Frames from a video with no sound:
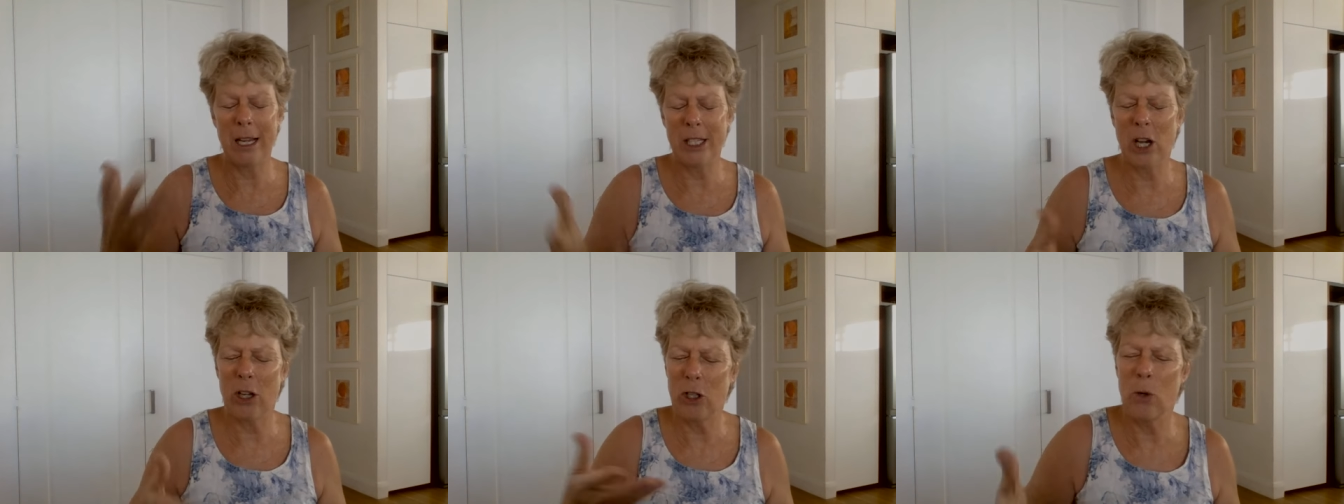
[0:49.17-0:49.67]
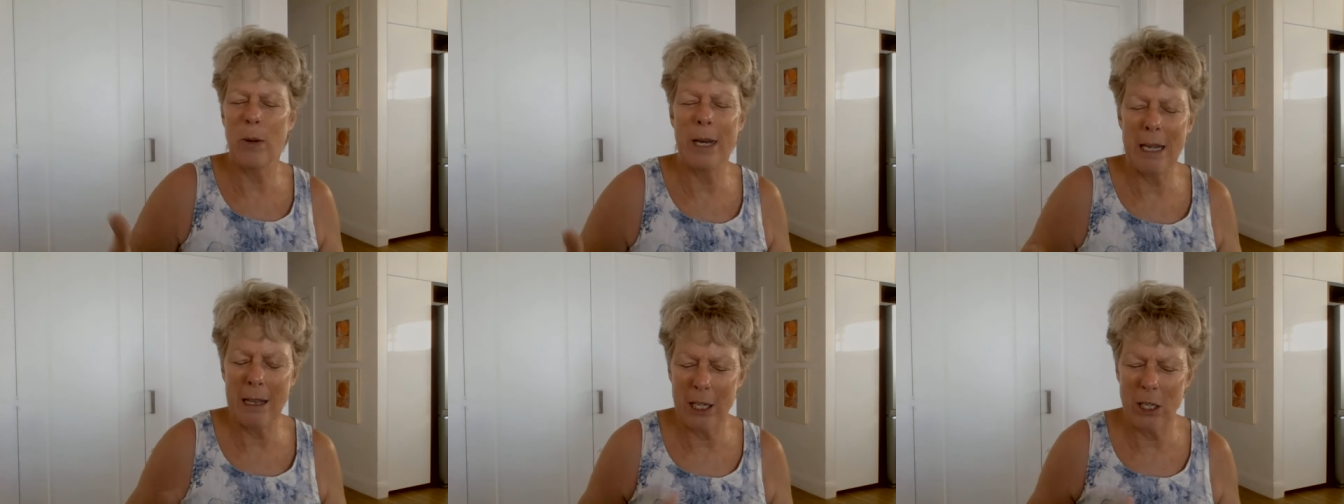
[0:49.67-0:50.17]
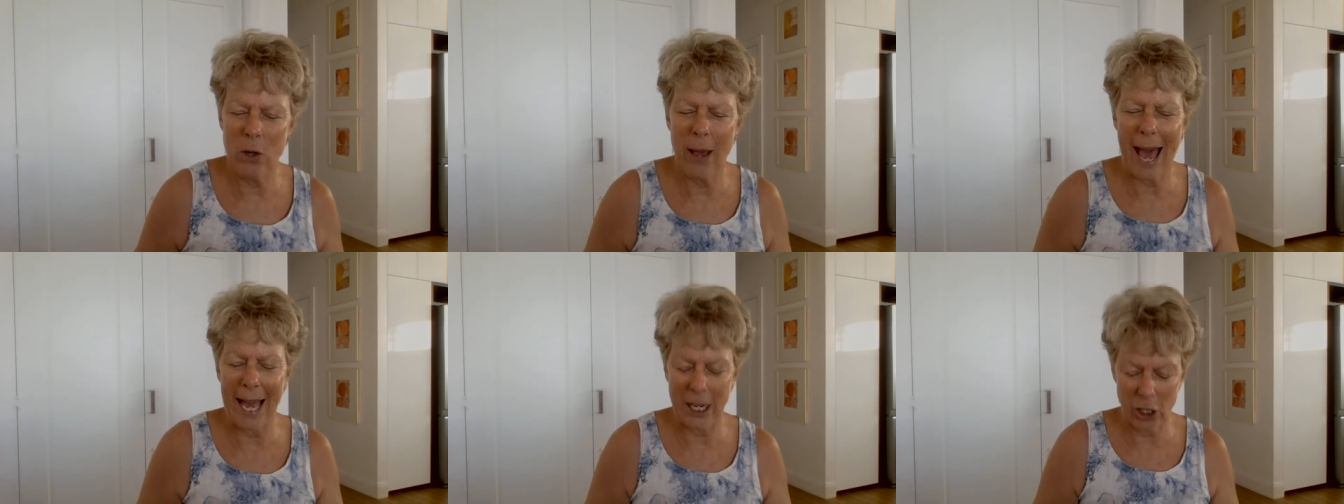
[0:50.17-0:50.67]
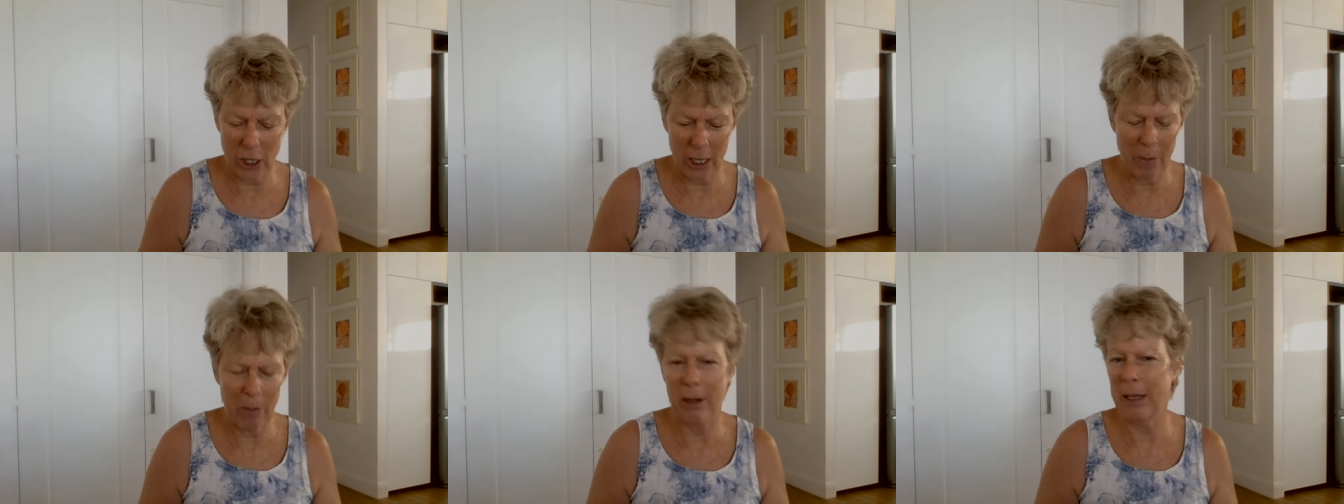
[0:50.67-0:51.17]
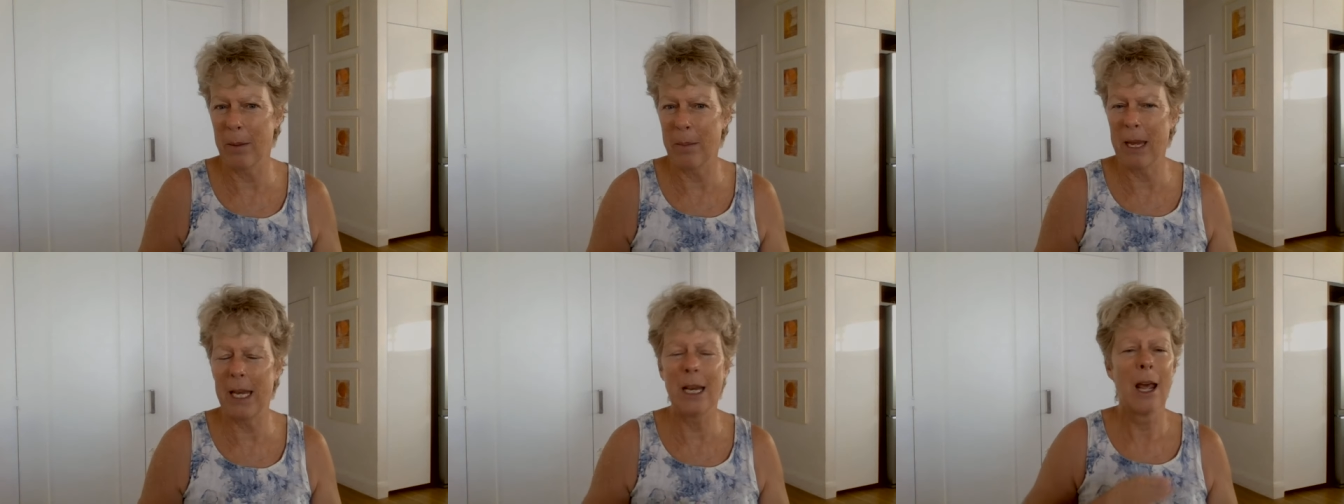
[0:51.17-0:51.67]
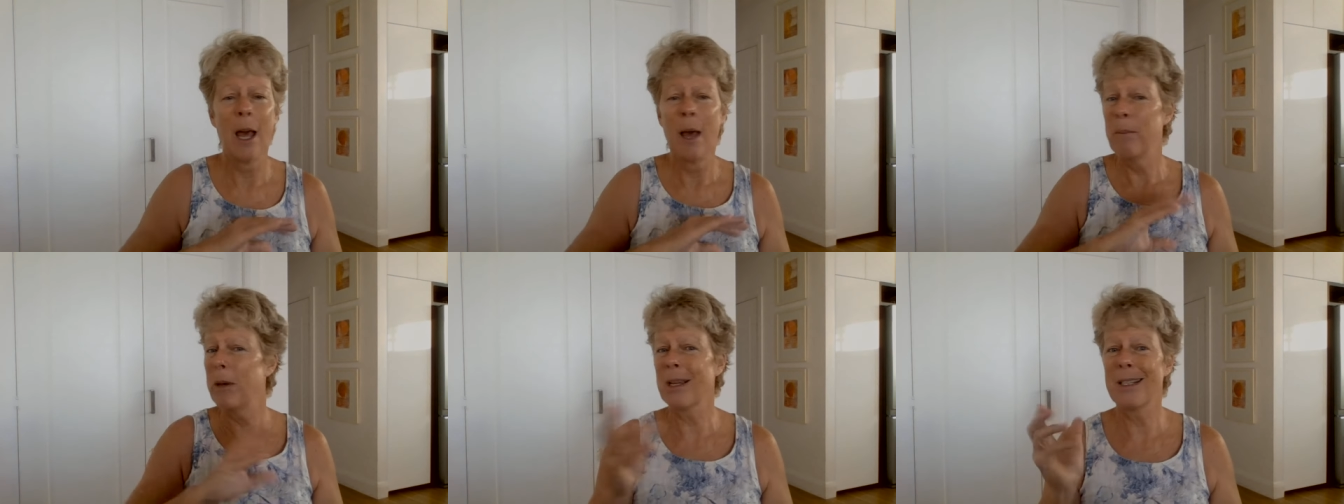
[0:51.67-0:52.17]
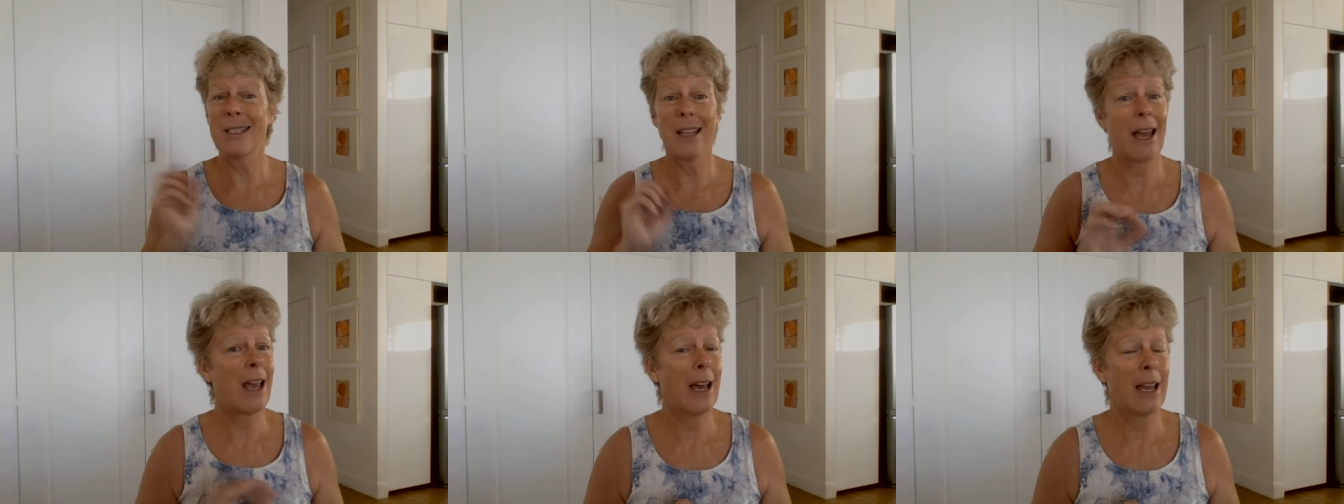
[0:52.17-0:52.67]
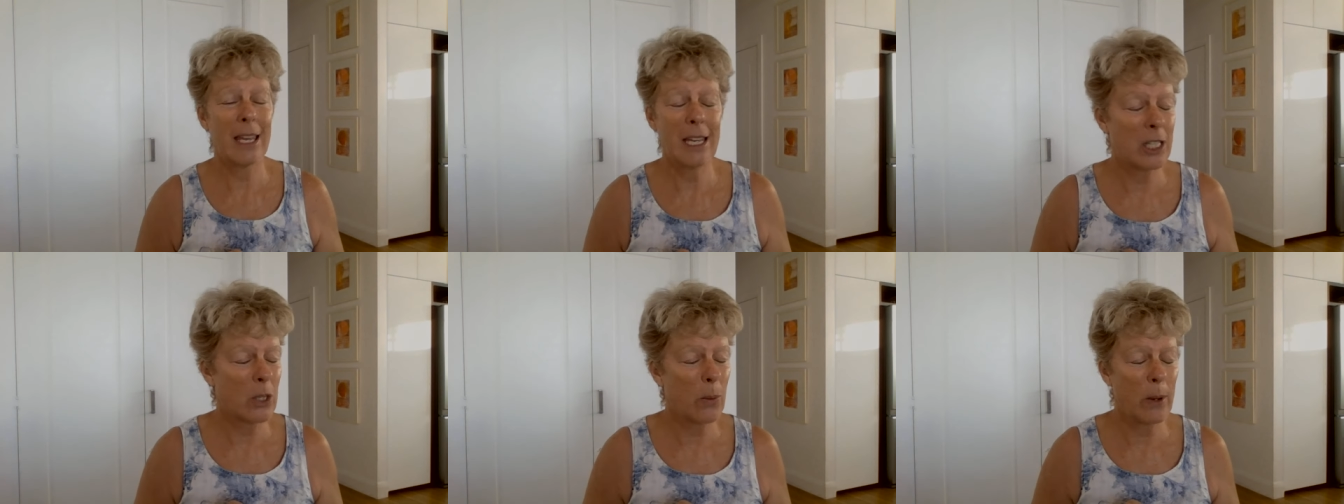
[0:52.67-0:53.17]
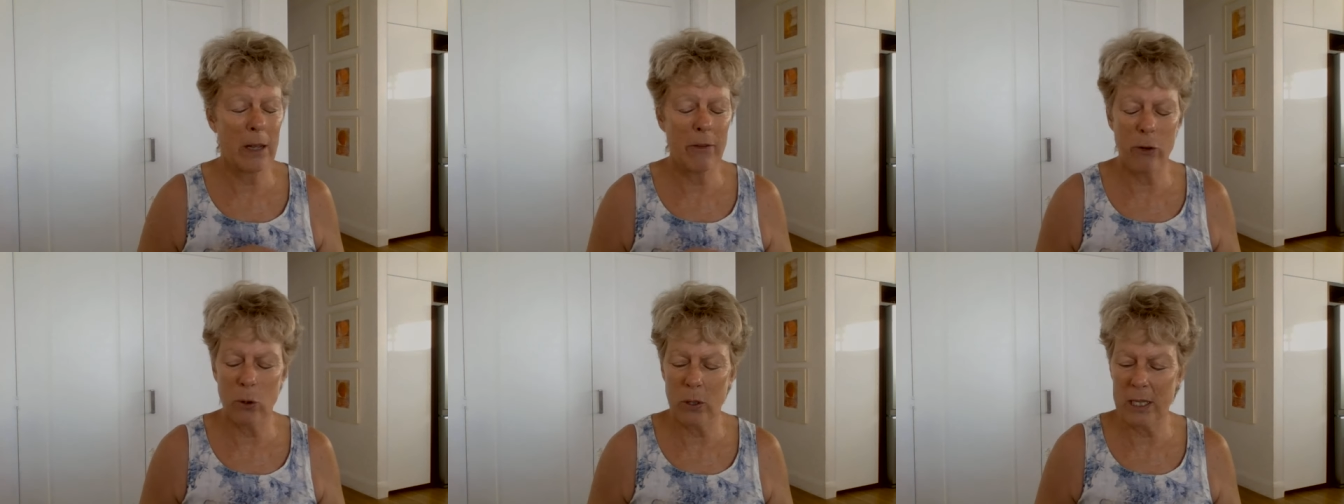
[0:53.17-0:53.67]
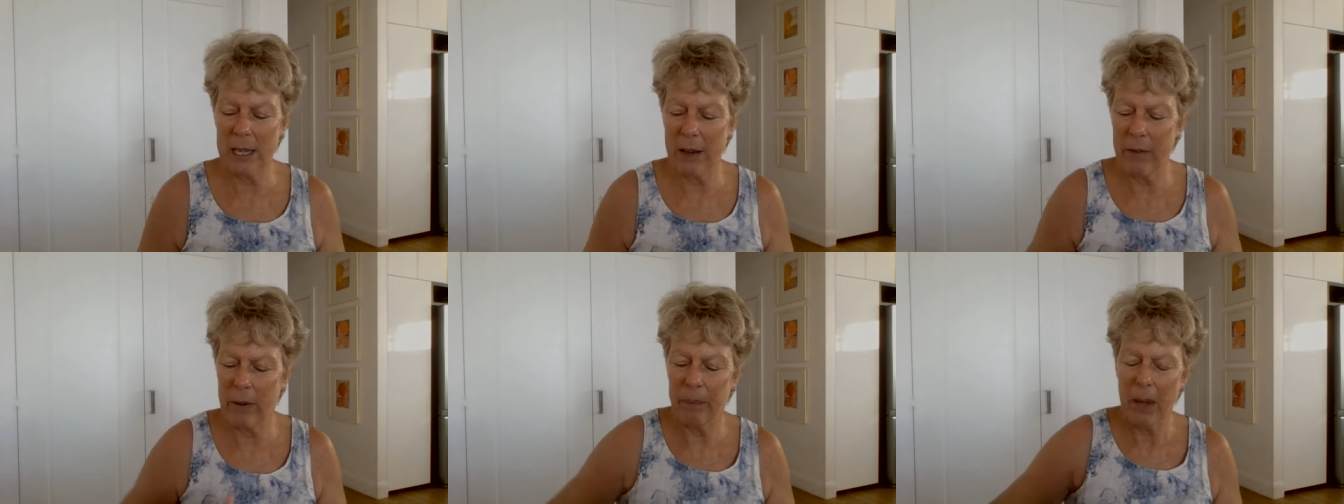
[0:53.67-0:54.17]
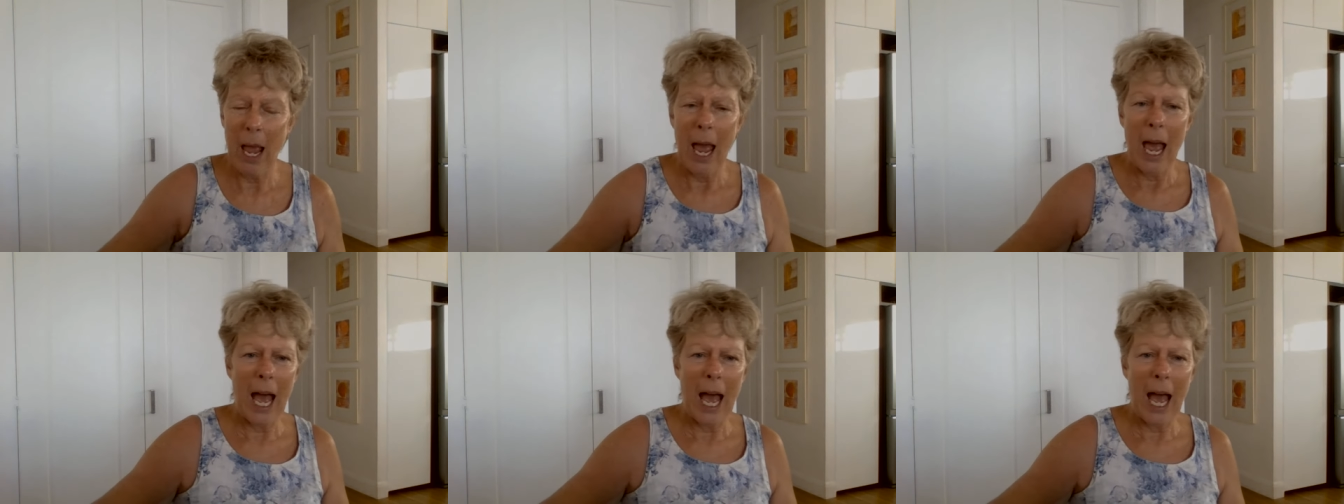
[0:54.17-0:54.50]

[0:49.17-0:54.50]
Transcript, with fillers: I don't do anything to actually bring them in because they are here 24 7.